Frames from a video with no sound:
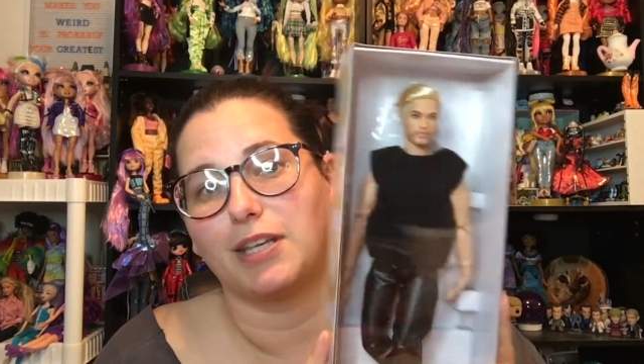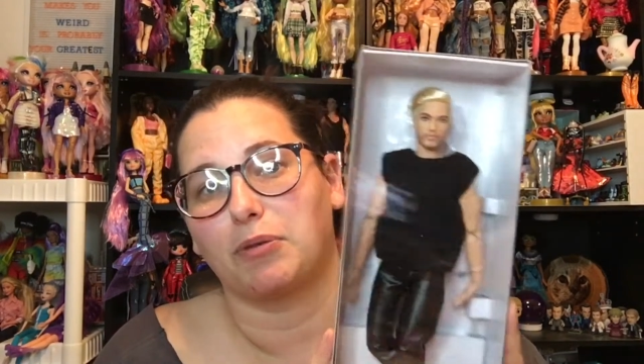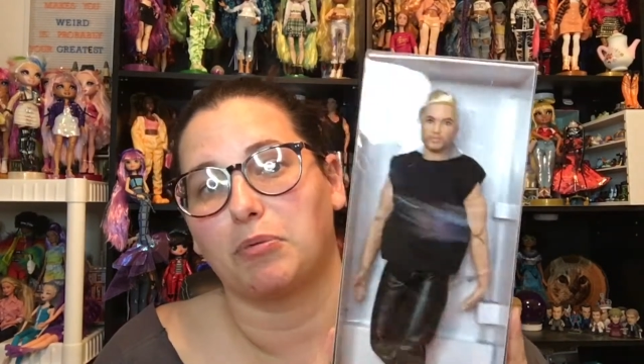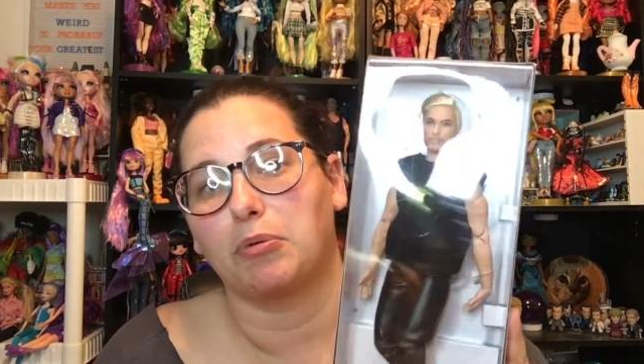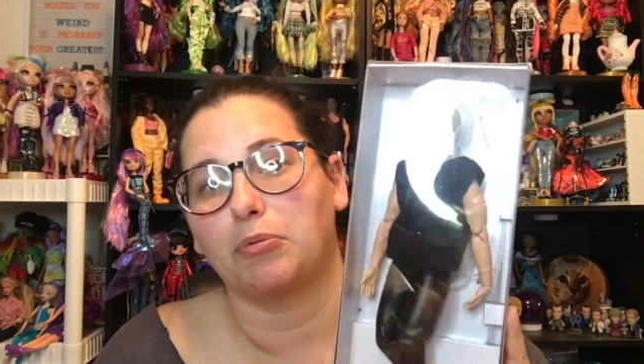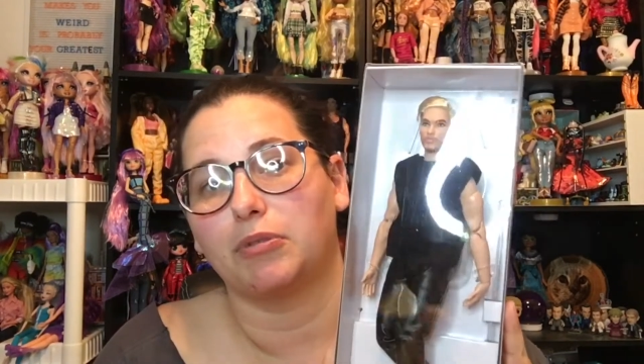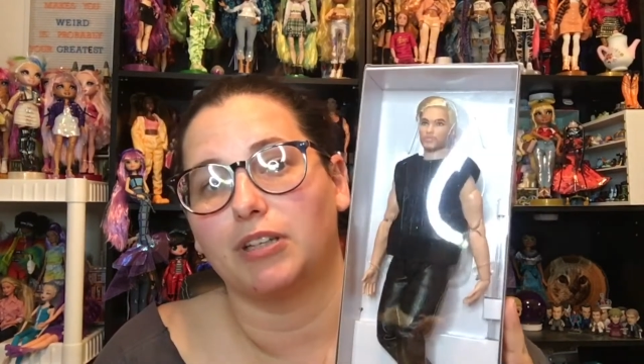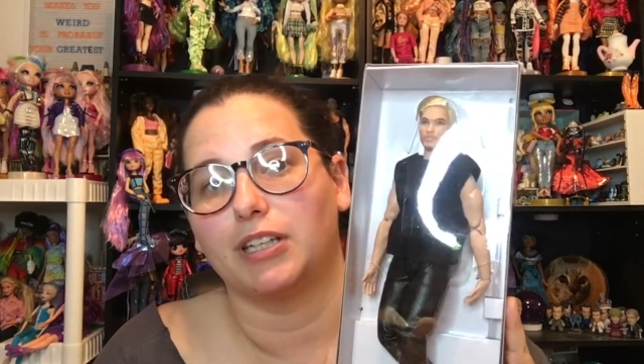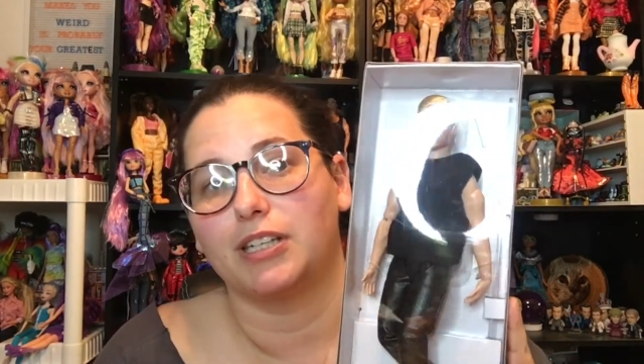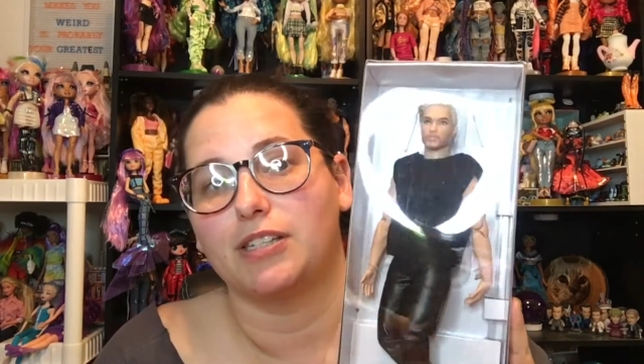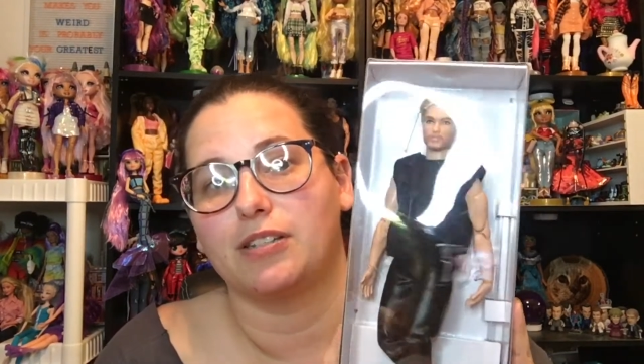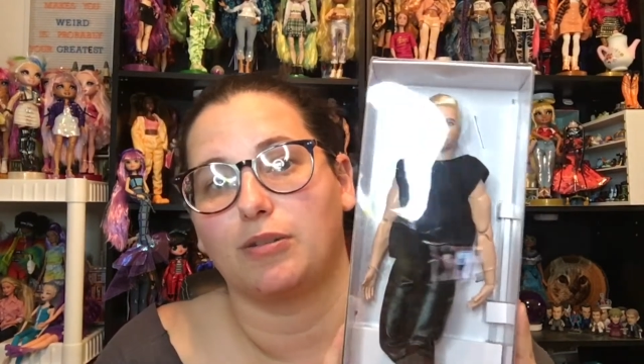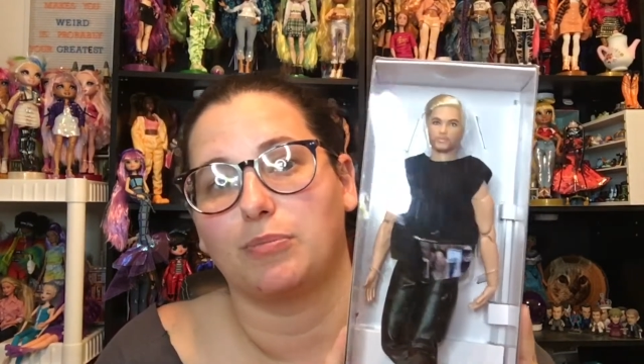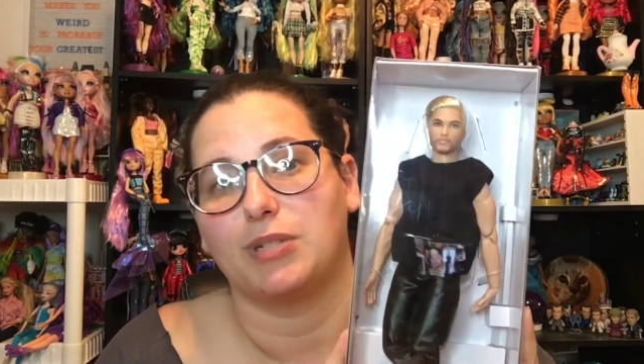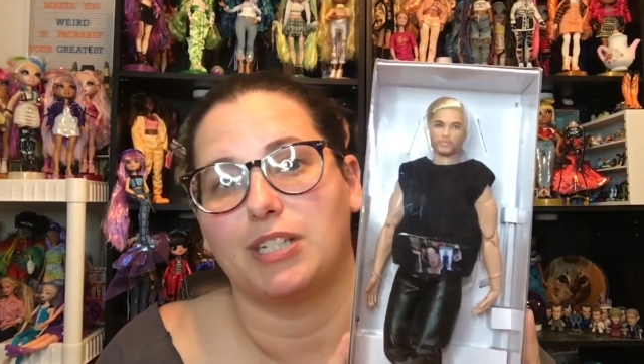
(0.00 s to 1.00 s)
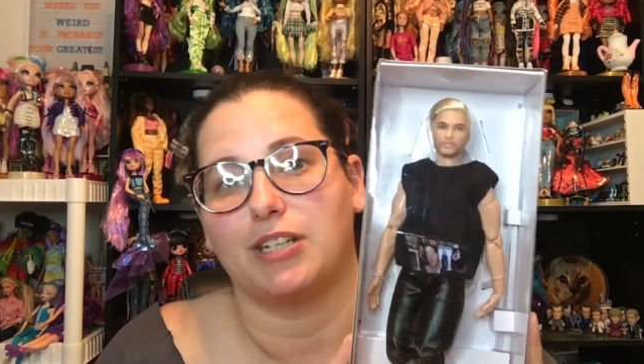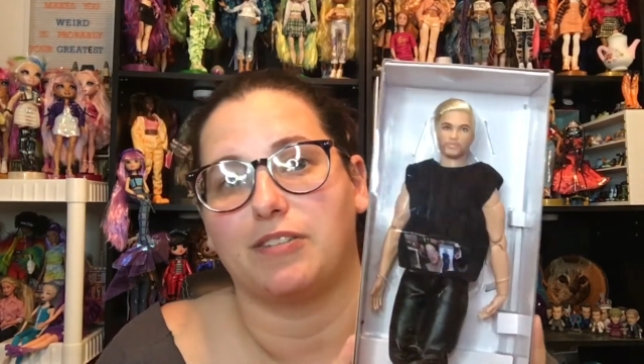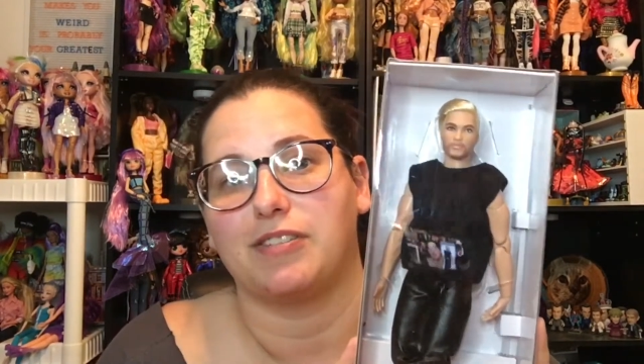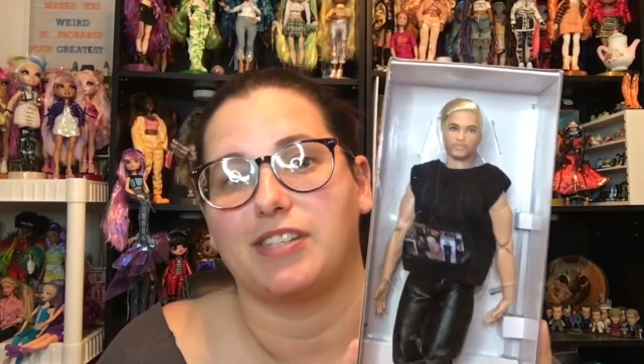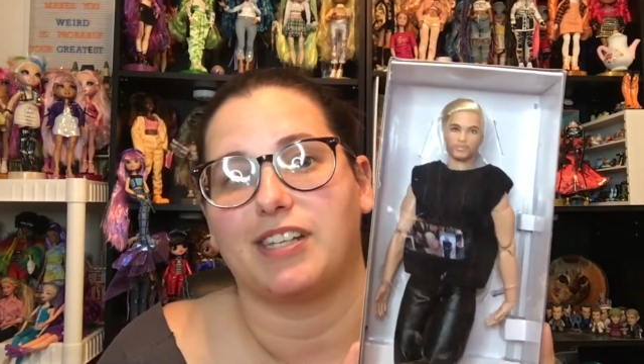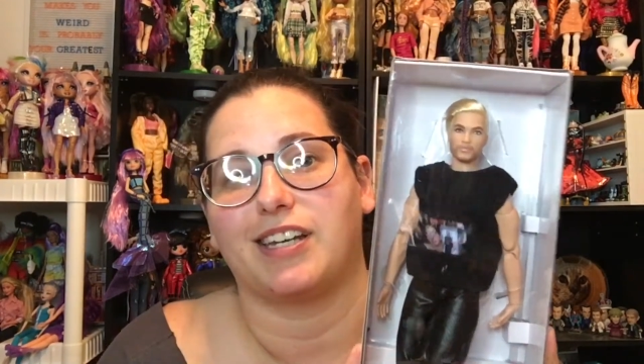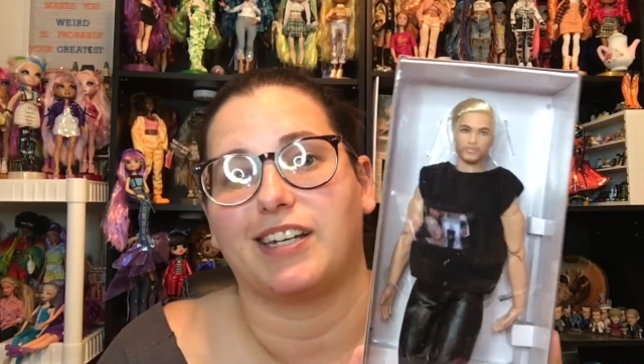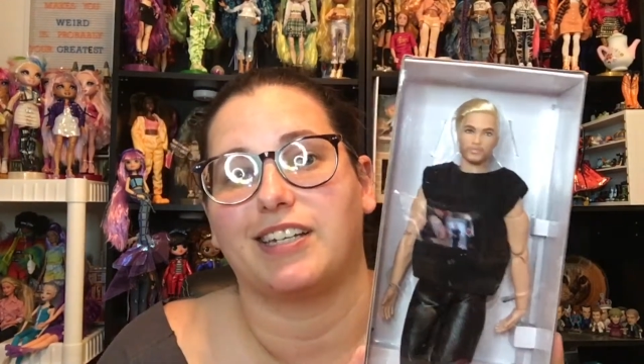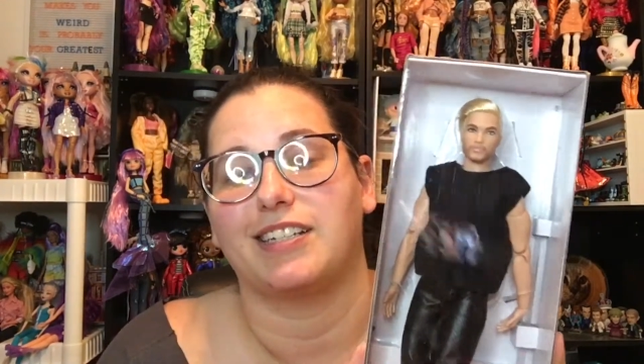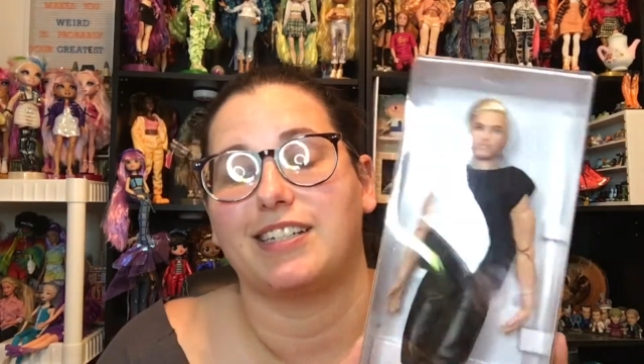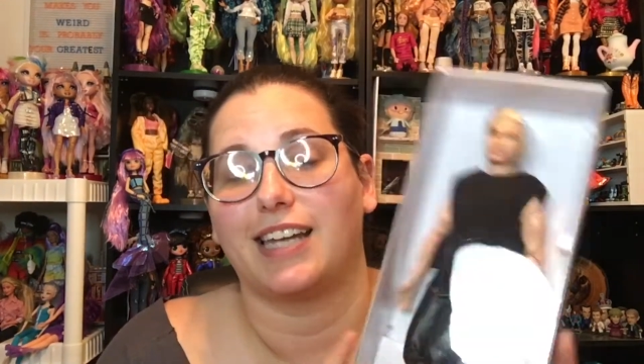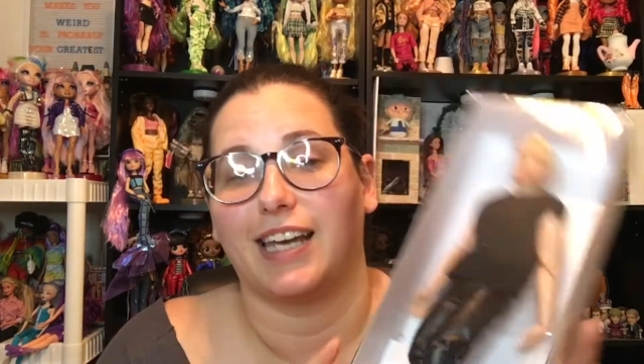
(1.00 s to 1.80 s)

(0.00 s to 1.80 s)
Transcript: were released on Mattel's site.